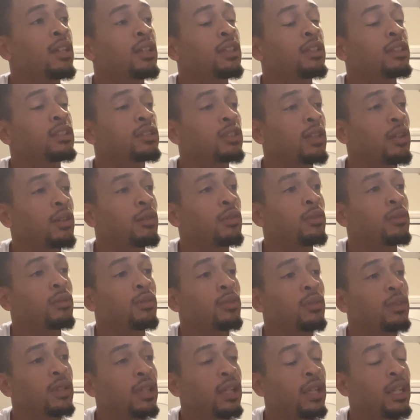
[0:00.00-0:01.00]
So
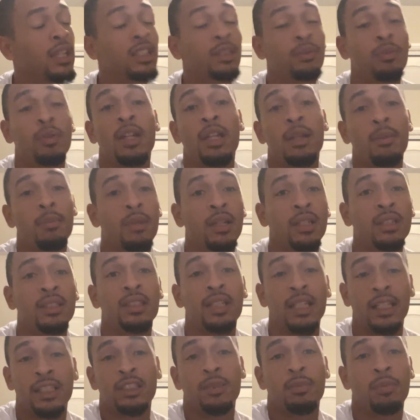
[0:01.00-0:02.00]
he's pretty much
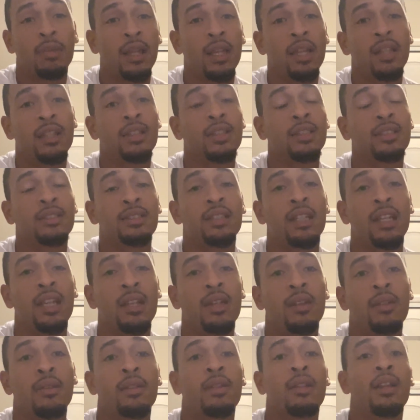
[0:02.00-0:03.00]
explaining and
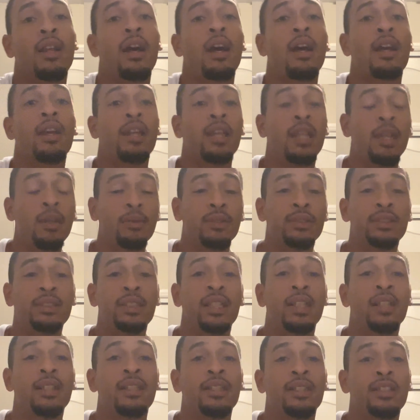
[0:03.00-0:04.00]
saying he was
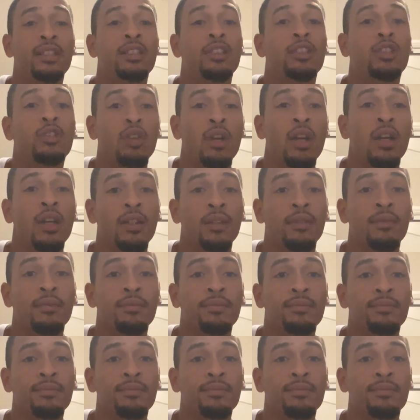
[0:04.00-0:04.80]
sitting in his truck